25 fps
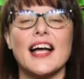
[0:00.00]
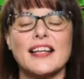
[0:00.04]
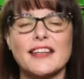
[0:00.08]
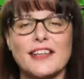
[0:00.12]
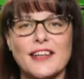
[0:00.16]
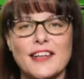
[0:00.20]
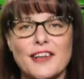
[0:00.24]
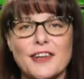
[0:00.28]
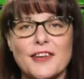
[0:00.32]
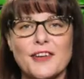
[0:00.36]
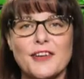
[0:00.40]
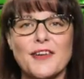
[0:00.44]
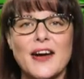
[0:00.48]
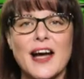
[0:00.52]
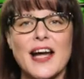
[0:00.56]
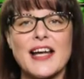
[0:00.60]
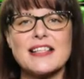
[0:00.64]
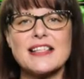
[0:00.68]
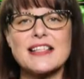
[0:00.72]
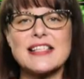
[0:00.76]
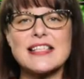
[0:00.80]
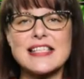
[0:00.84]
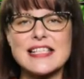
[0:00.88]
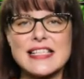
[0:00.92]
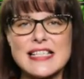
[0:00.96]
Hello
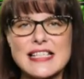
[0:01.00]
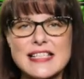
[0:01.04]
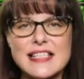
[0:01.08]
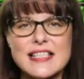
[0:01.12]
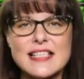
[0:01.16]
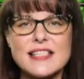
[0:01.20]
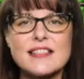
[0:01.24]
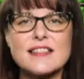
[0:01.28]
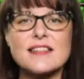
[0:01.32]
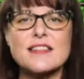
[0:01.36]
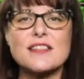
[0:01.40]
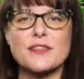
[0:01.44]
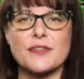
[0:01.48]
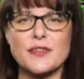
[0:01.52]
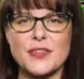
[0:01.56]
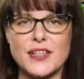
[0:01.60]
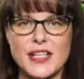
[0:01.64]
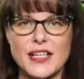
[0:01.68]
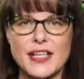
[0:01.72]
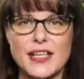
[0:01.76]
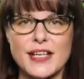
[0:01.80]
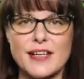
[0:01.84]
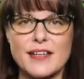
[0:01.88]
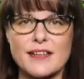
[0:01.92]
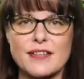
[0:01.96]
and season's
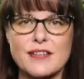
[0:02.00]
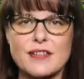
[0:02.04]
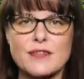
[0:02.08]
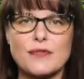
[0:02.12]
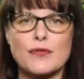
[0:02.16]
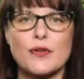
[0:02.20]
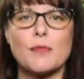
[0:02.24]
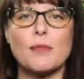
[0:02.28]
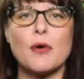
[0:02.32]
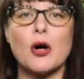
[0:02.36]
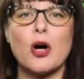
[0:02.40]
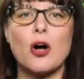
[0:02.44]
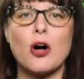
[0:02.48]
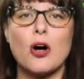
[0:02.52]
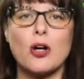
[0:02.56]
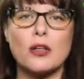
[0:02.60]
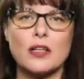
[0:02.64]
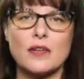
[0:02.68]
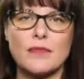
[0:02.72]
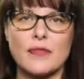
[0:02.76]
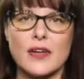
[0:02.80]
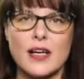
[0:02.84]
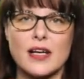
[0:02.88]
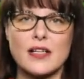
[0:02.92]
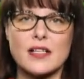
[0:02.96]
greetings from
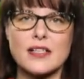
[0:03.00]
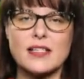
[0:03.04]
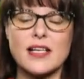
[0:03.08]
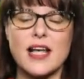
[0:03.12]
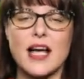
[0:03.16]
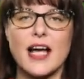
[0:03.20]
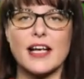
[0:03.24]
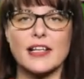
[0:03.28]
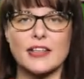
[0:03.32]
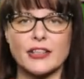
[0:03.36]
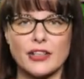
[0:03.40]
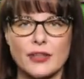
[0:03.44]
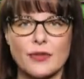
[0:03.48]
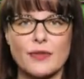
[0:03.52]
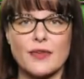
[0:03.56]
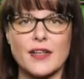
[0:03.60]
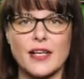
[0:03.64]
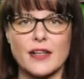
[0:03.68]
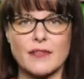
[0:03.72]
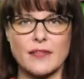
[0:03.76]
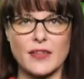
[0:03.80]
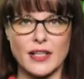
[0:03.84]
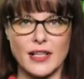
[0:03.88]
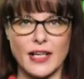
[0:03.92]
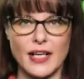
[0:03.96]
all of us at Youth
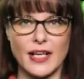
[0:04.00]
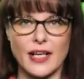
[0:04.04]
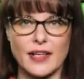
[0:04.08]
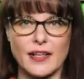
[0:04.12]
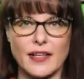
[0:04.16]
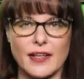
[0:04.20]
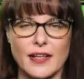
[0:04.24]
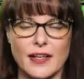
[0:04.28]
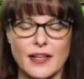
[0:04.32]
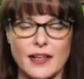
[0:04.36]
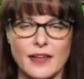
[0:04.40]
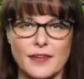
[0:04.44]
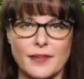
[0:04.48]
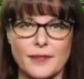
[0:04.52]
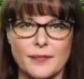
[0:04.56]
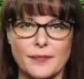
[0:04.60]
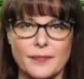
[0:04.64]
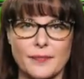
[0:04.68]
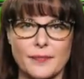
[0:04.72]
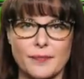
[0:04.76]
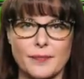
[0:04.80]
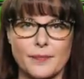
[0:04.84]
Haven Canada.